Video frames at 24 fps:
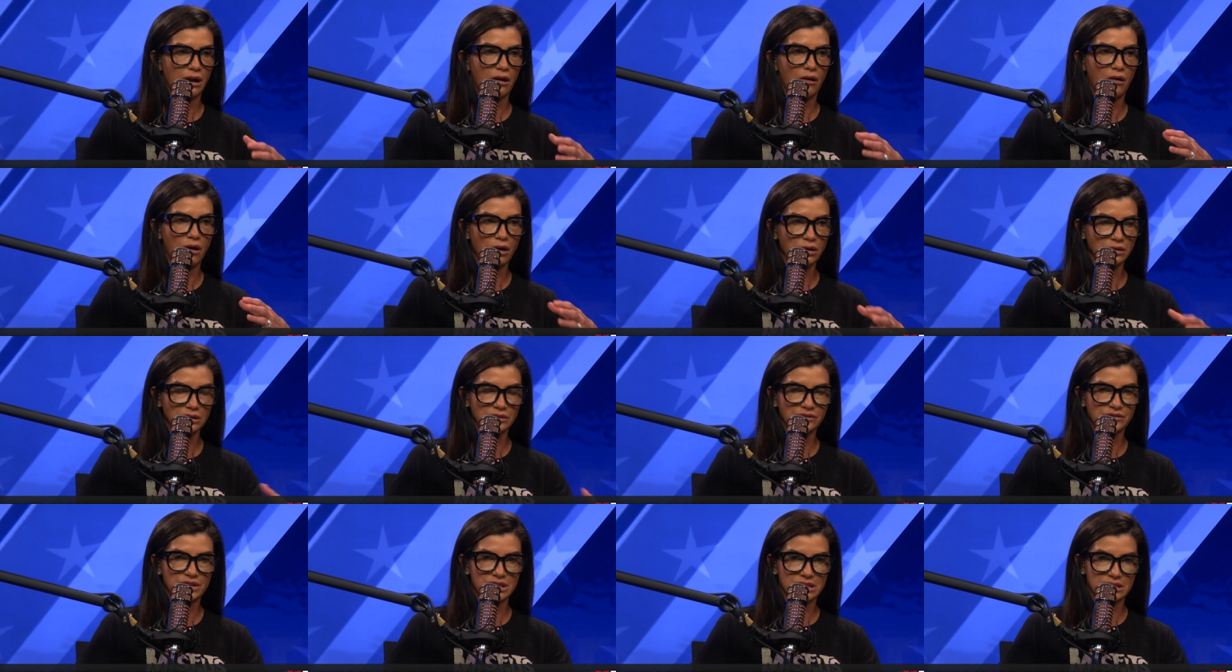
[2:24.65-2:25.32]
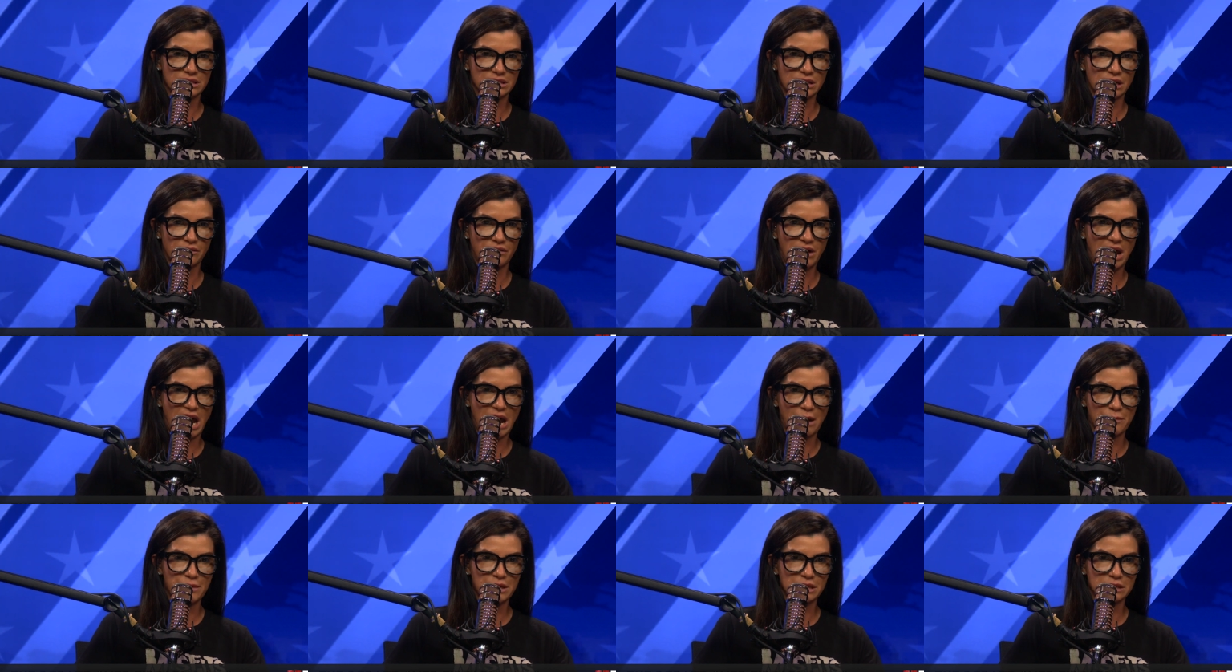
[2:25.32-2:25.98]
all of this stuff
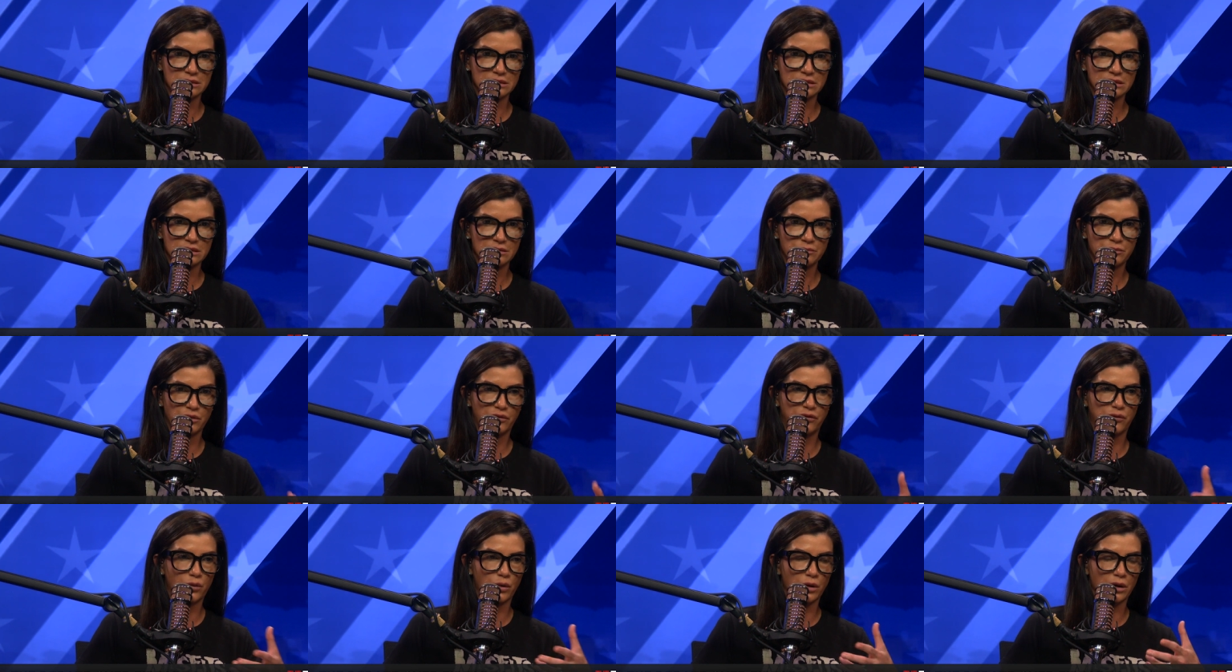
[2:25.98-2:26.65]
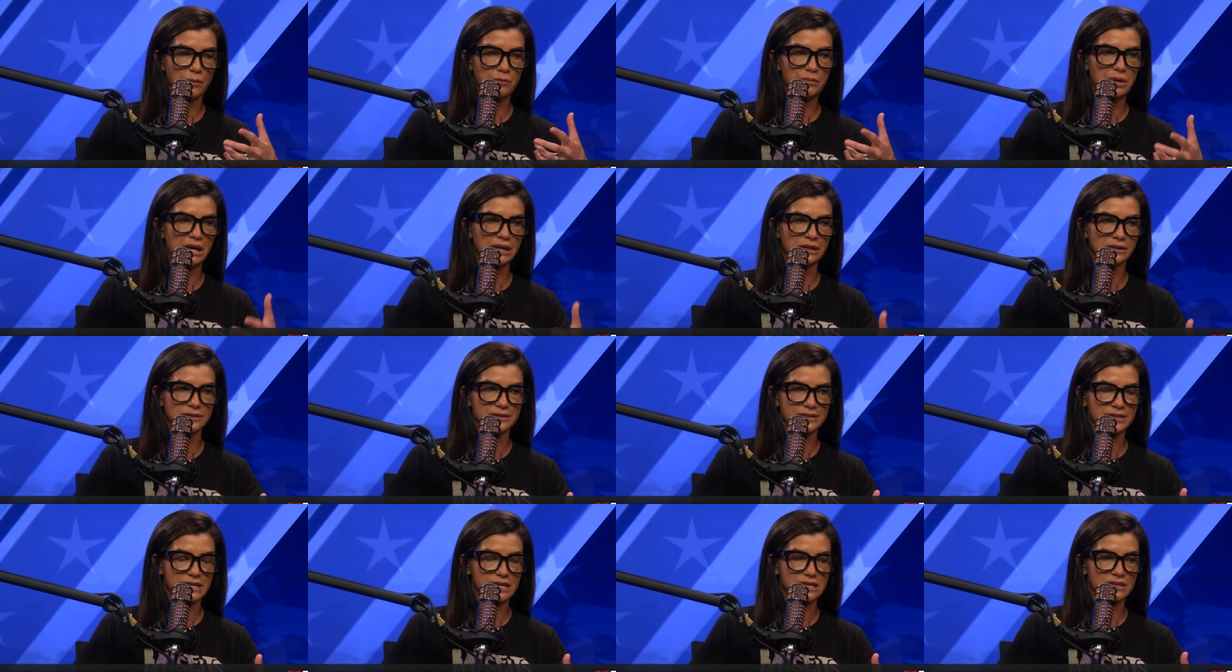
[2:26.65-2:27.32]
happens before
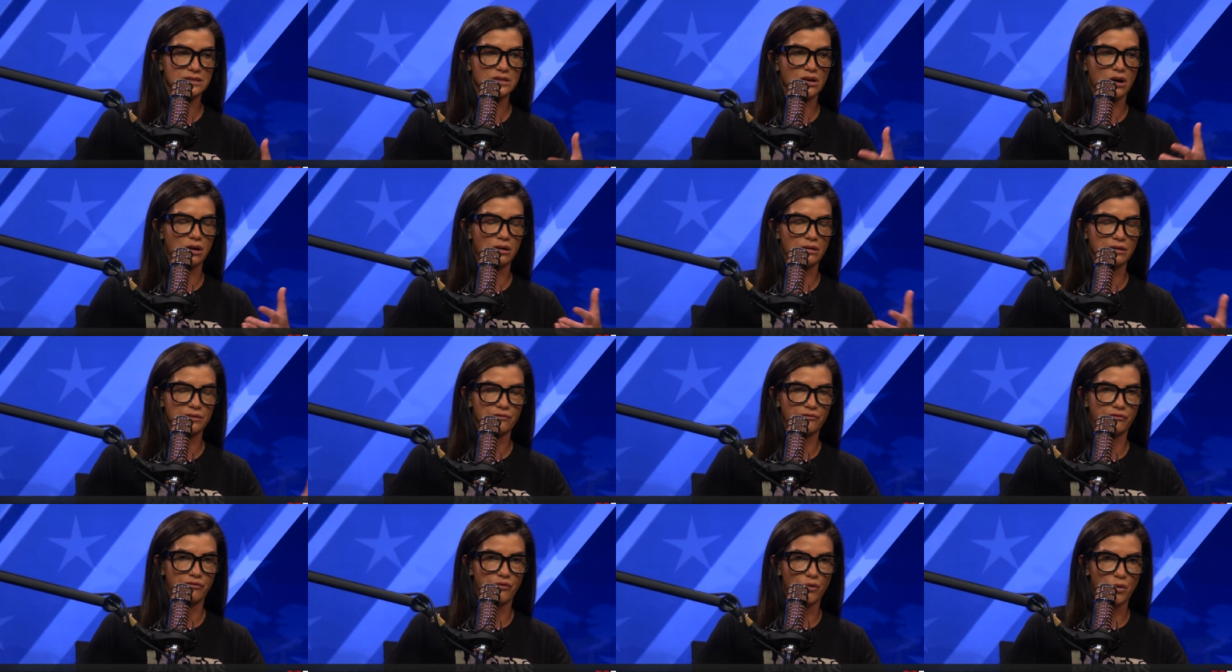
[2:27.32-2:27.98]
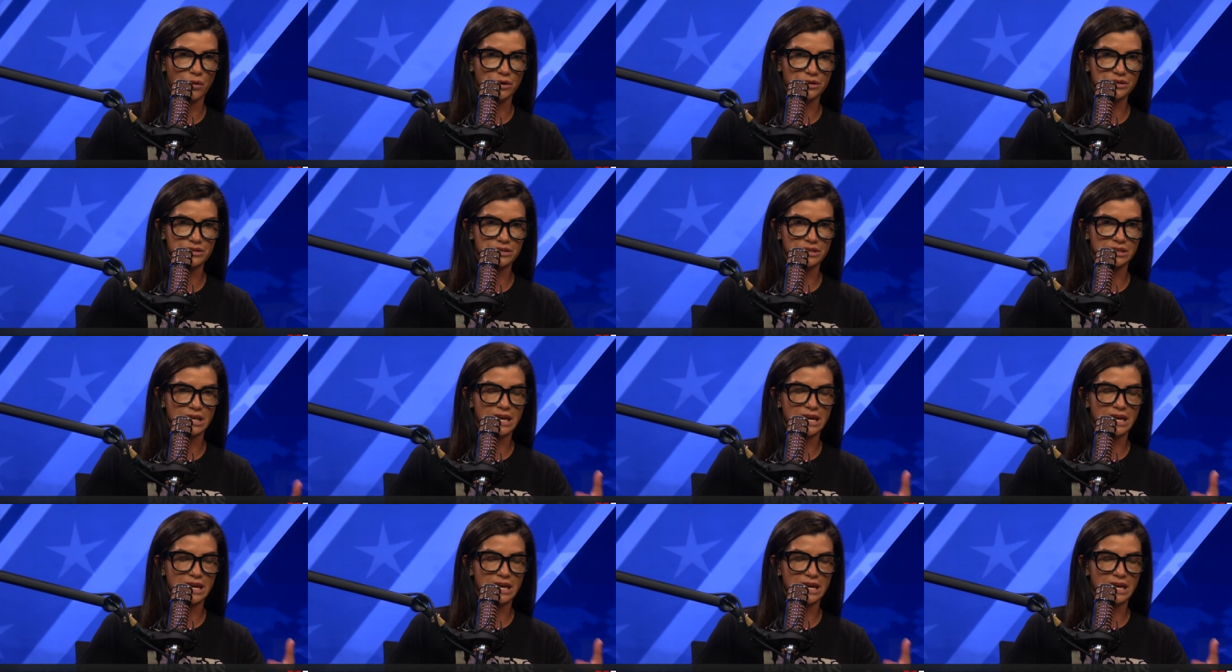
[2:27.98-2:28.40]
penalties are enforced.